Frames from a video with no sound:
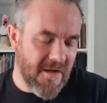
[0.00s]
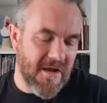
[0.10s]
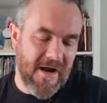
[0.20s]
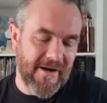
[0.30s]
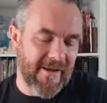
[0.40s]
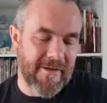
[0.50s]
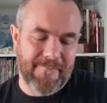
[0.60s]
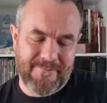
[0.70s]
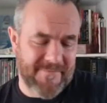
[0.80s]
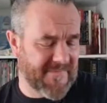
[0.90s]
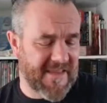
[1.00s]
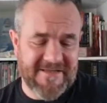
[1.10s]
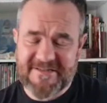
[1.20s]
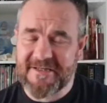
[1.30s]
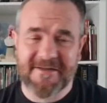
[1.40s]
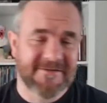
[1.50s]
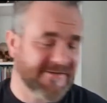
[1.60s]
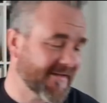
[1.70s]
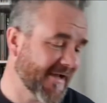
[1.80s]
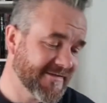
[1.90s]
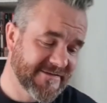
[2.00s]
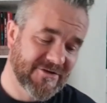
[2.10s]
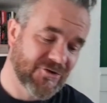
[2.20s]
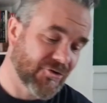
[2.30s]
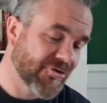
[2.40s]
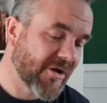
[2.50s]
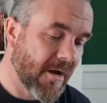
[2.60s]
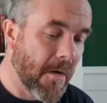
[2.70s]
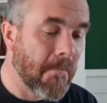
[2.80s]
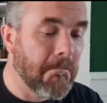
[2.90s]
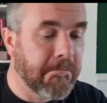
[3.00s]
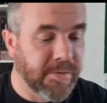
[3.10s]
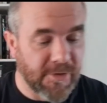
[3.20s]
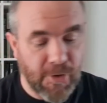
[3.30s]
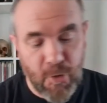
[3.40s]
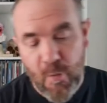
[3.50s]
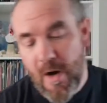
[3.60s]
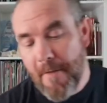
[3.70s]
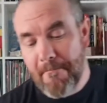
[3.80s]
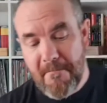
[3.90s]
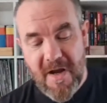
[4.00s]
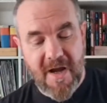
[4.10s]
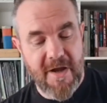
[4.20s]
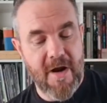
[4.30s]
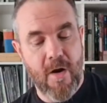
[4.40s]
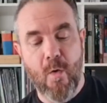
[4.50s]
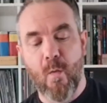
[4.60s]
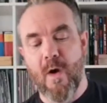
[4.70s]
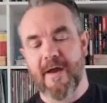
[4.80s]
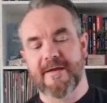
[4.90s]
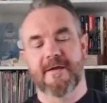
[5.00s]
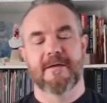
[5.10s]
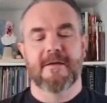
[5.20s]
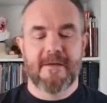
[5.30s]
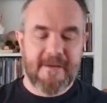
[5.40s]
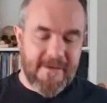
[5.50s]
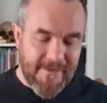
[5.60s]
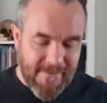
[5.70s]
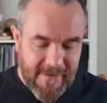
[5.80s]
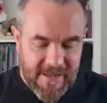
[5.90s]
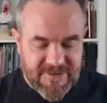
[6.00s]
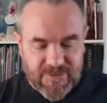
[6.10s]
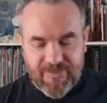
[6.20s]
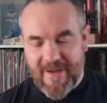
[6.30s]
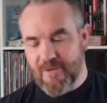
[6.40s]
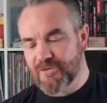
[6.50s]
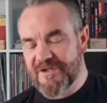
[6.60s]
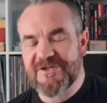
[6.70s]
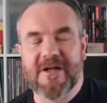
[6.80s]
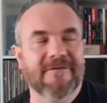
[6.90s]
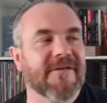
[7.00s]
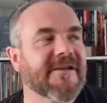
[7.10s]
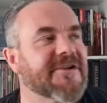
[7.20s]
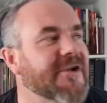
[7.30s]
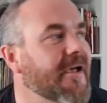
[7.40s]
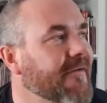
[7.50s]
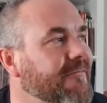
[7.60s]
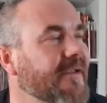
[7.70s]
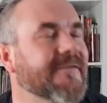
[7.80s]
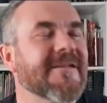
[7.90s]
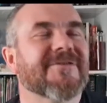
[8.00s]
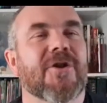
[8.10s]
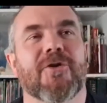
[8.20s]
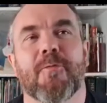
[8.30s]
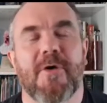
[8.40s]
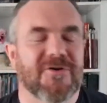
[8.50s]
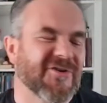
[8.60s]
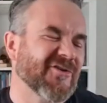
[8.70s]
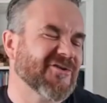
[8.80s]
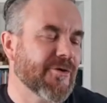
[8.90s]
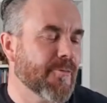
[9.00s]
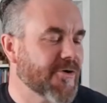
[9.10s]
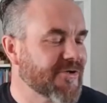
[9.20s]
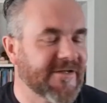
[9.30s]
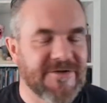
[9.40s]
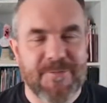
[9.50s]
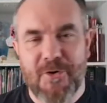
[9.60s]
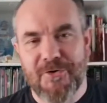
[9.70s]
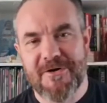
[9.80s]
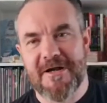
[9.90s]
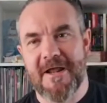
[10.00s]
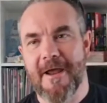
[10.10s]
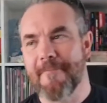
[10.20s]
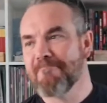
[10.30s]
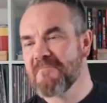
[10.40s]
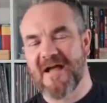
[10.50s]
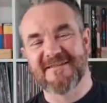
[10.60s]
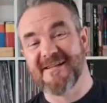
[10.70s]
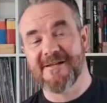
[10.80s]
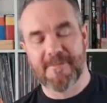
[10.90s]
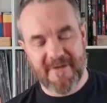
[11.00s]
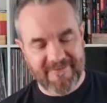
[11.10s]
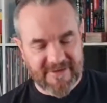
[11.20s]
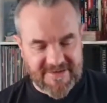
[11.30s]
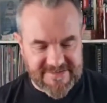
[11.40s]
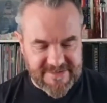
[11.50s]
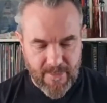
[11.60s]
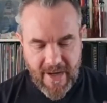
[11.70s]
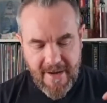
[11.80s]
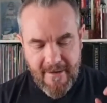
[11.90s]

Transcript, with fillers: And um, that scene at the end just blew me away. Actual record itself, like I say, I've, it's not an unboxing because I unboxed it this morning and um, had a little bit of a listen to it.